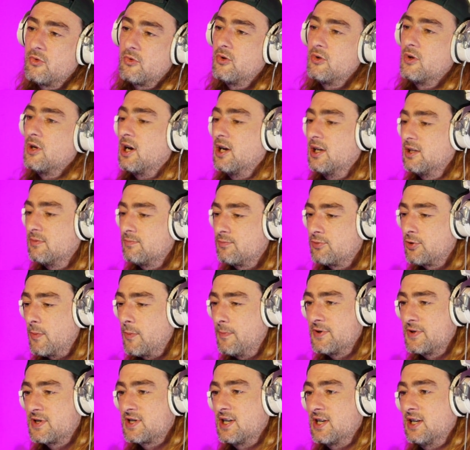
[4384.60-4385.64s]
like
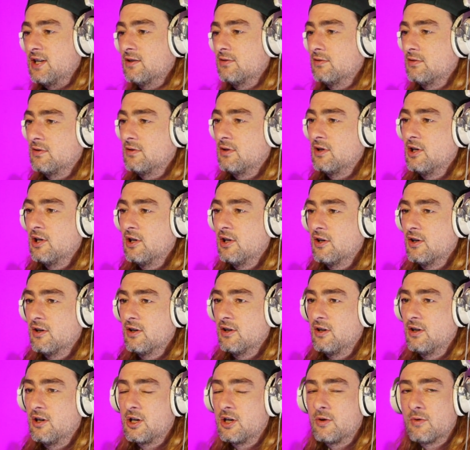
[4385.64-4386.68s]
property and
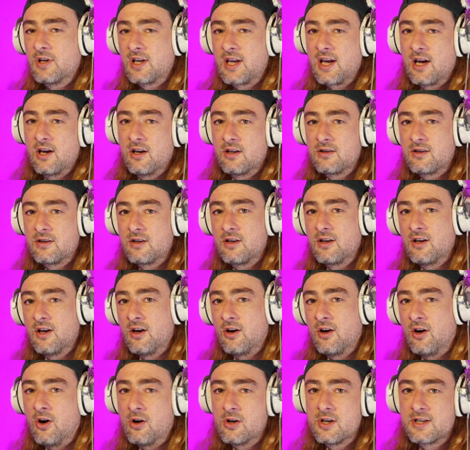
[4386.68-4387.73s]
you want to get a
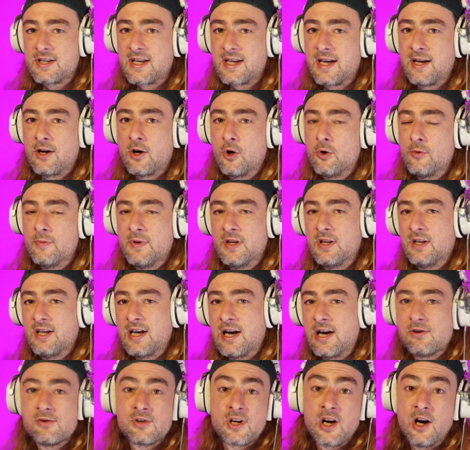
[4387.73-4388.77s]
holiday home in the
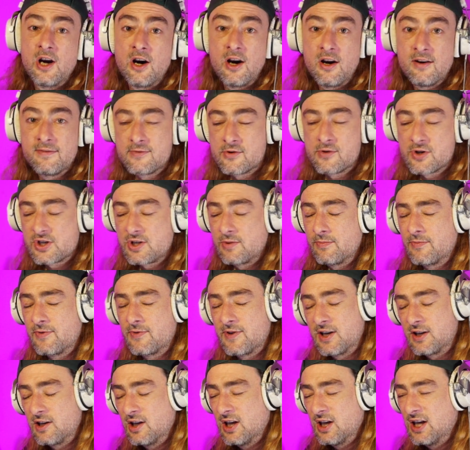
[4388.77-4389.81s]
Algarve or
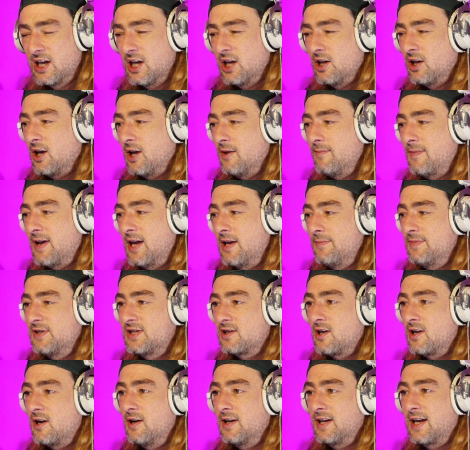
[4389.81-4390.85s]
something, like maybe
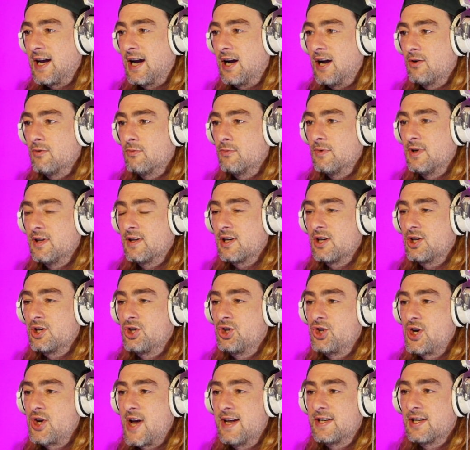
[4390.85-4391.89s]
starting out with a
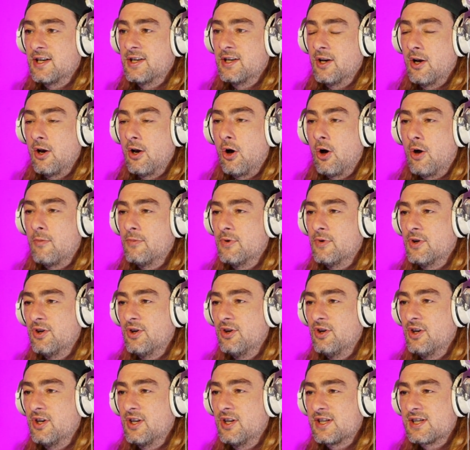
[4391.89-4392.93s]
shed and an allotment
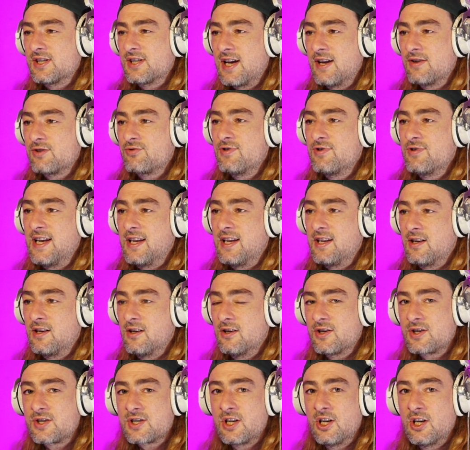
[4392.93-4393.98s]
sounds
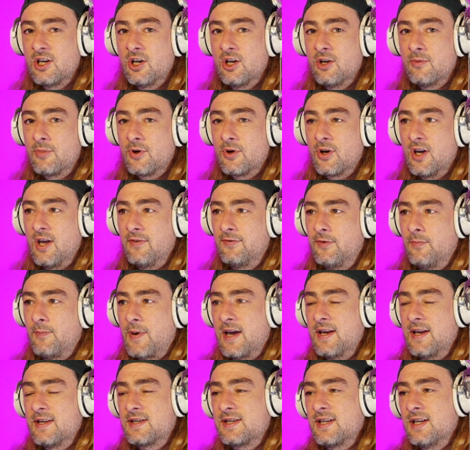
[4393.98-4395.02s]
ridiculous. But if you
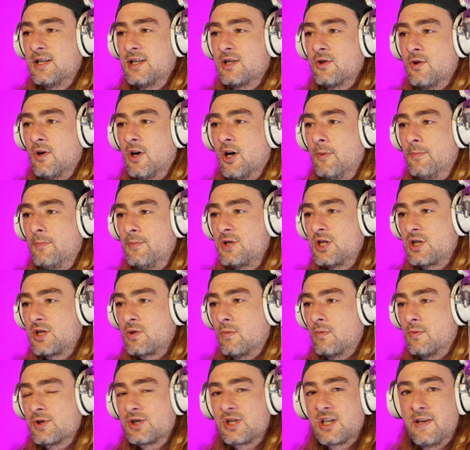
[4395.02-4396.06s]
paint it and do it up, and
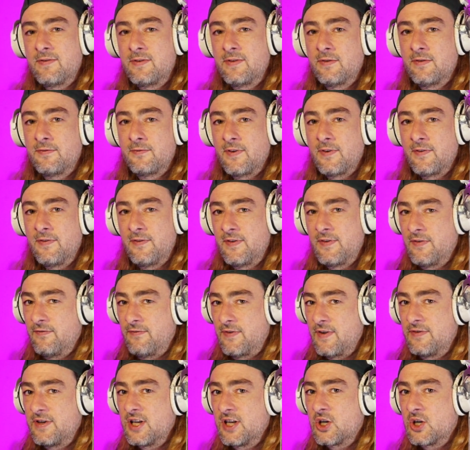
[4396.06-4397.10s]
someone wants to give you
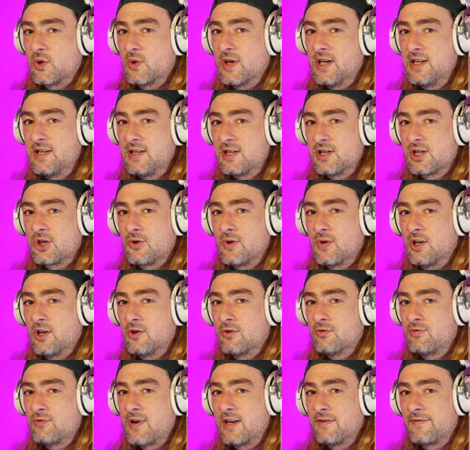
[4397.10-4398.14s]
50 quid to do a
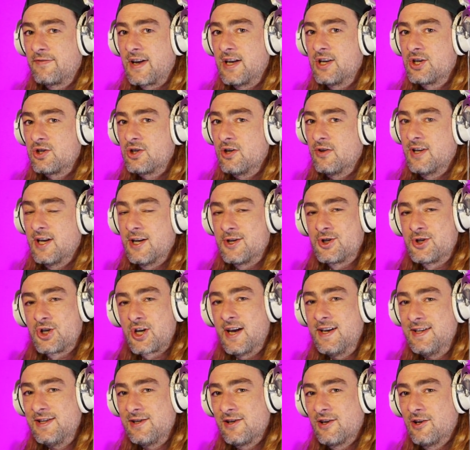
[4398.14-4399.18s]
little renovation on their
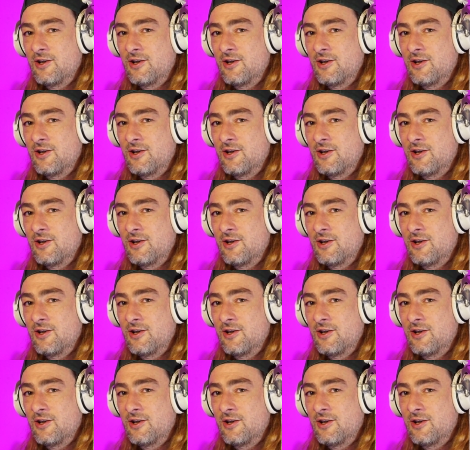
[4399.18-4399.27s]
shed,